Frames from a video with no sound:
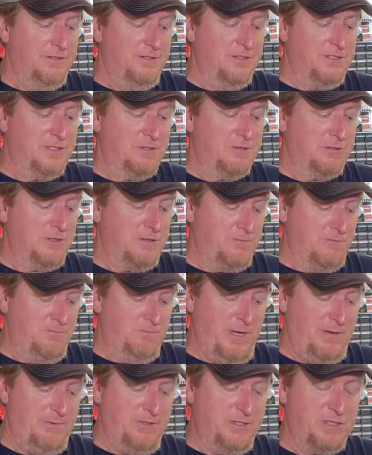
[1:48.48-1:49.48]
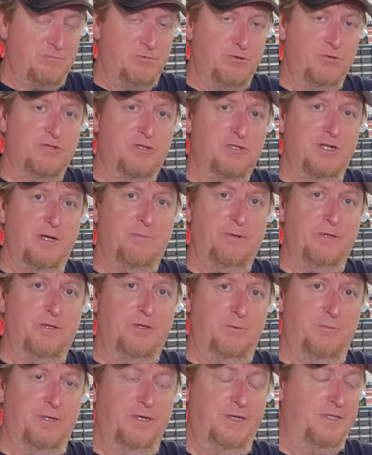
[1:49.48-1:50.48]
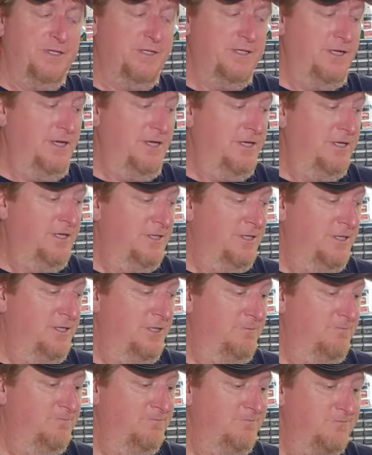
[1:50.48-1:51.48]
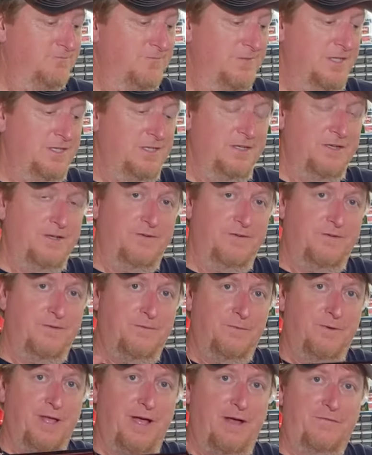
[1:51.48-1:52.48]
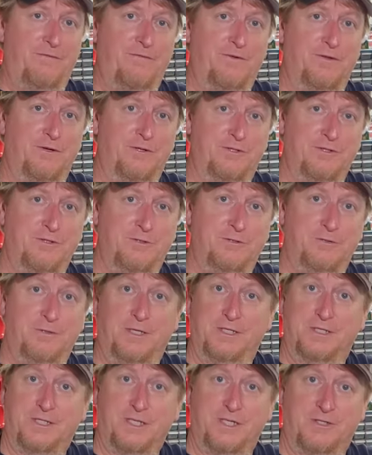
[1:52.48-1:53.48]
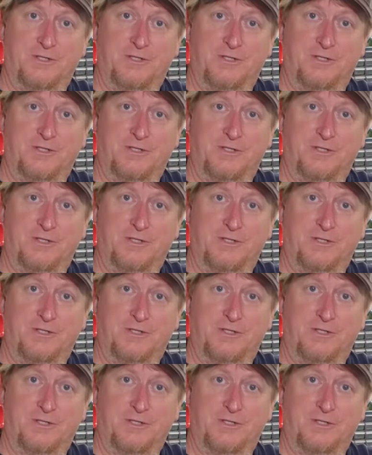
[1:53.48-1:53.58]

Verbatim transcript: this will maybe spruce it up a little bit. And um, without further ado, let's get